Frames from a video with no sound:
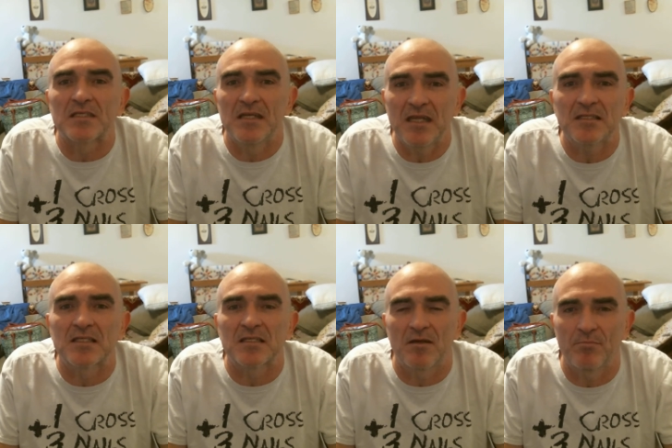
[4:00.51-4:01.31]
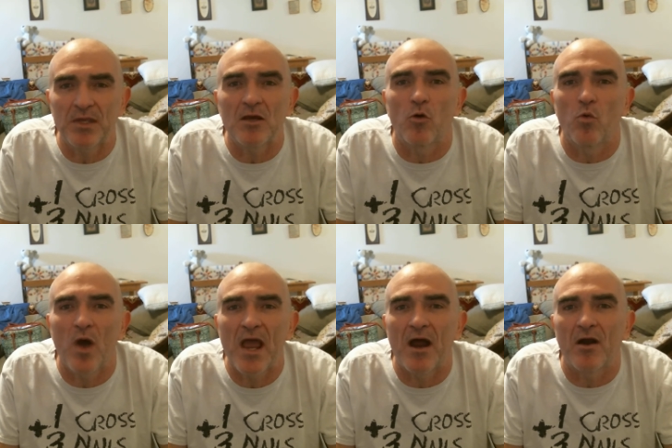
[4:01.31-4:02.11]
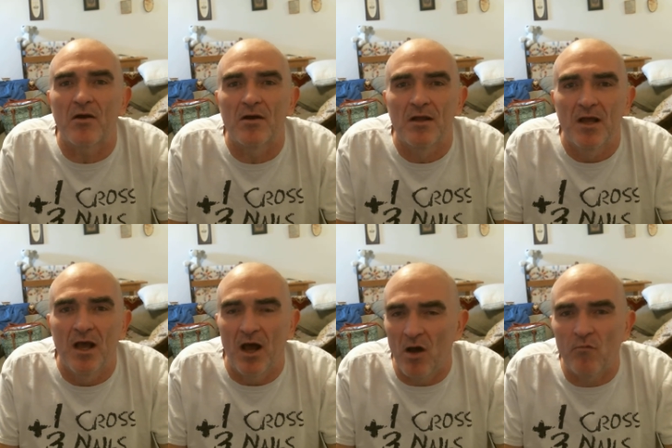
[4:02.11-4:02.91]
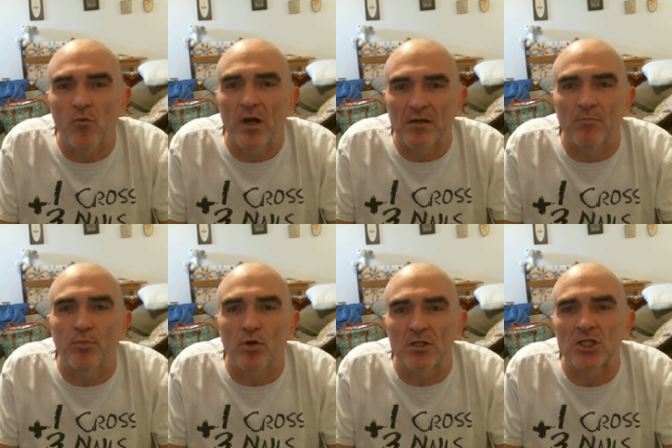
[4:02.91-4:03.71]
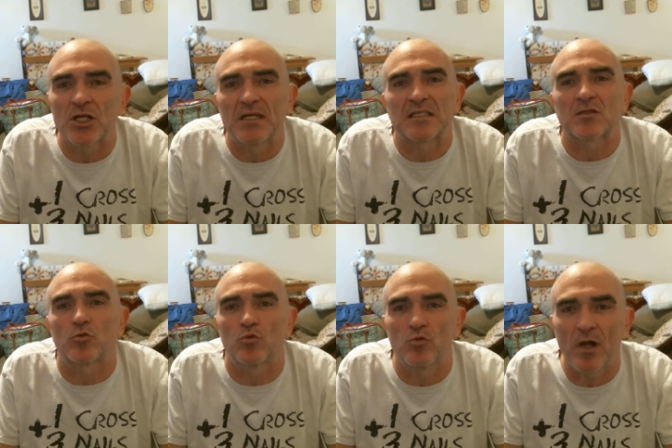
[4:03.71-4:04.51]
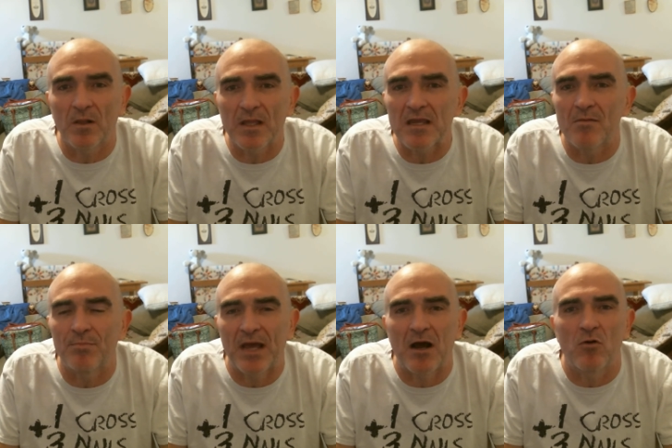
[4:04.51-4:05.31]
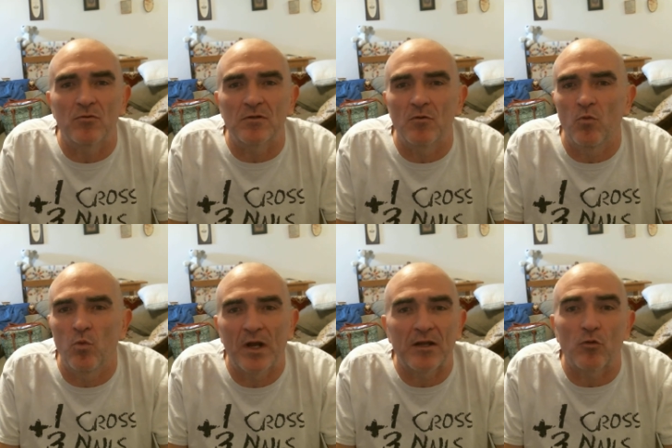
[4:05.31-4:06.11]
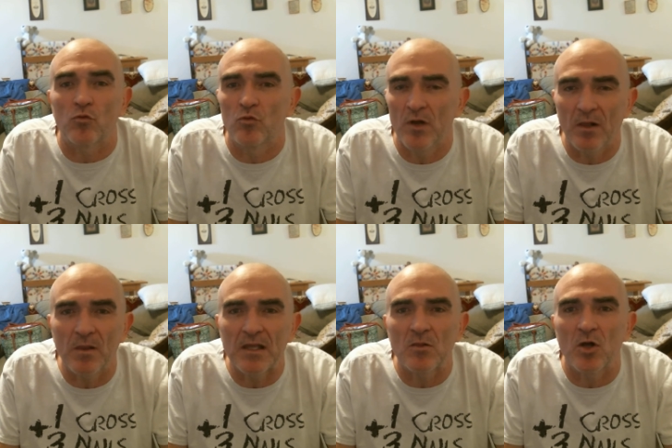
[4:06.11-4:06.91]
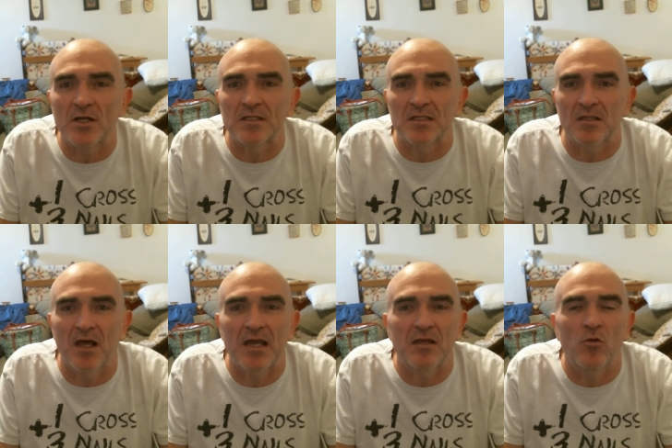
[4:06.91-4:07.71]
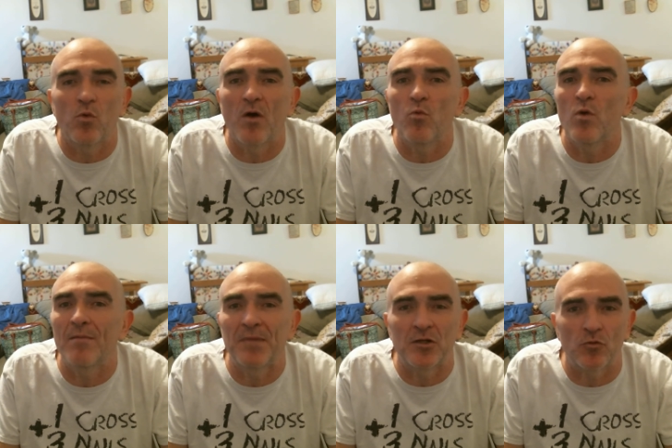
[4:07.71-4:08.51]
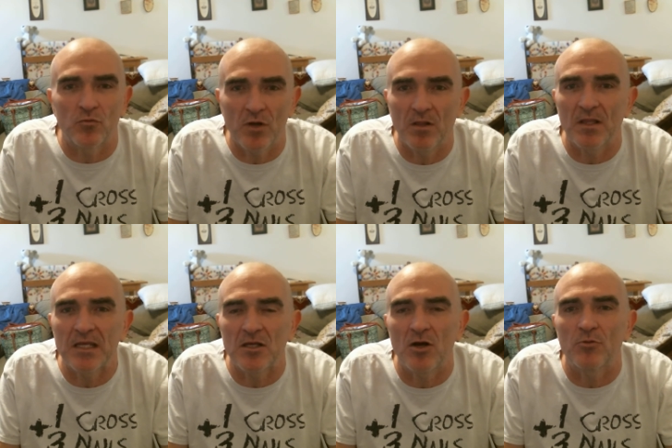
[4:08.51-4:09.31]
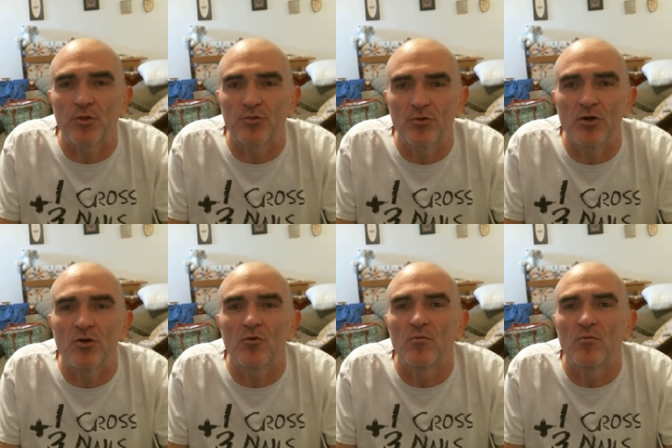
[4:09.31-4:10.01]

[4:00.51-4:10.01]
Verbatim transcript: needs to be aware of what abortion is really about, what it really looks like, what women really go through